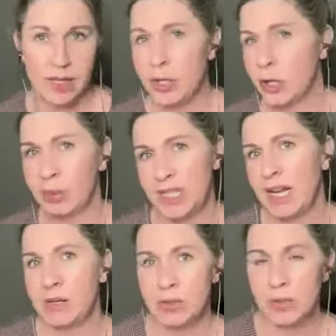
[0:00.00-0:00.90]
like your
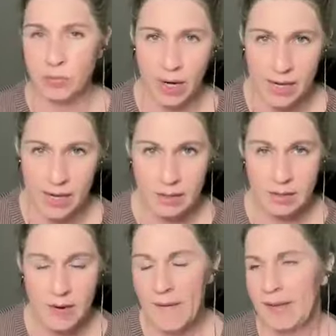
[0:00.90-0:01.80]
potatoes and
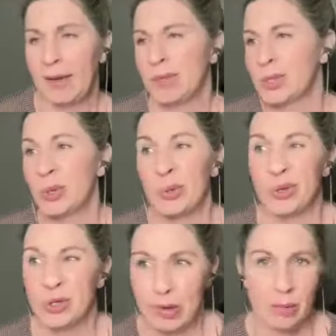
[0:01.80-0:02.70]
rice. And what's
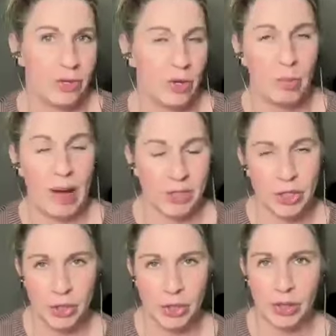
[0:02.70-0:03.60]
cool too about when you
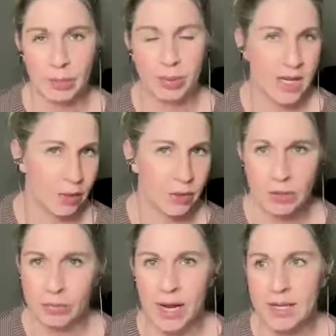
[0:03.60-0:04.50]
batch cook potatoes
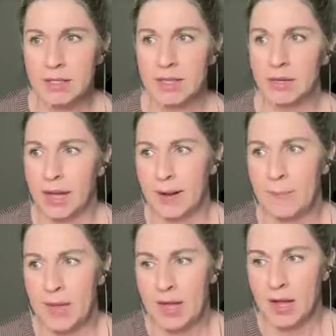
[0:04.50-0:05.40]
and rice,
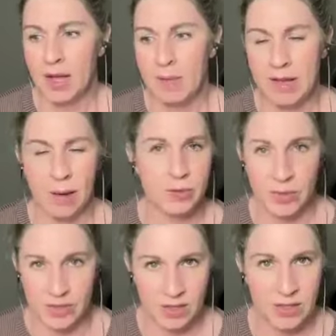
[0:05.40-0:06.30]
it becomes a
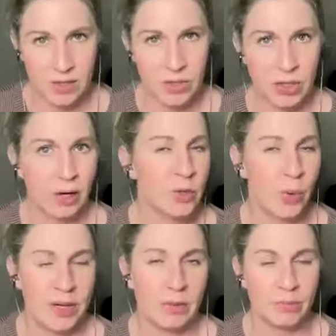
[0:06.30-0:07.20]
resistant starch
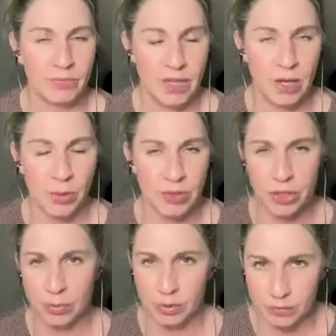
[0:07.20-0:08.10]
when it goes
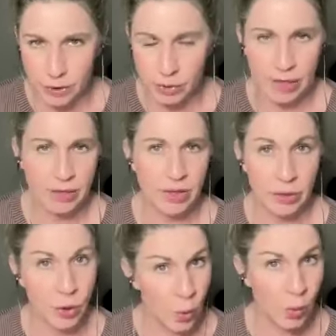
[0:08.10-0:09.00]
into the refrigerator
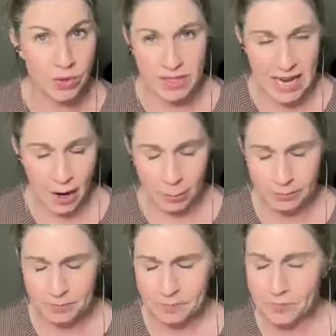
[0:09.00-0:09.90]
and cools down.